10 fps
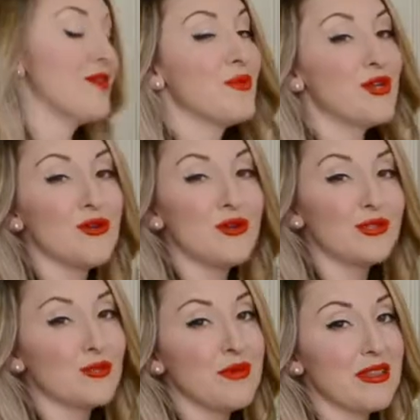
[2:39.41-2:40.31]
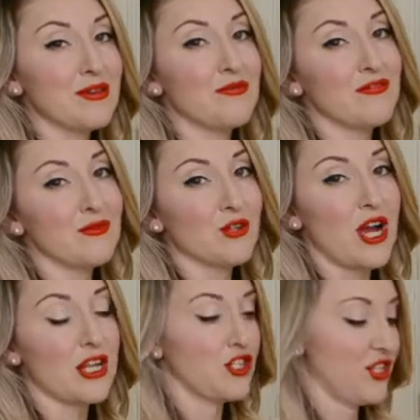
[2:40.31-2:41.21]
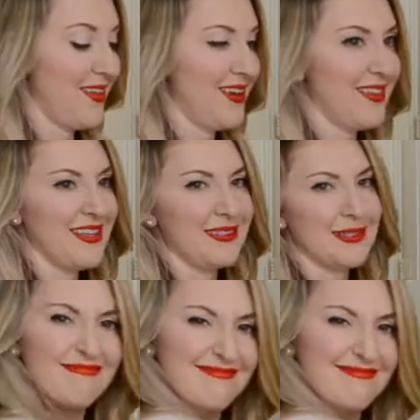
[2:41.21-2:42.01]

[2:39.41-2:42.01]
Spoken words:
but you could also make them from scratch like this.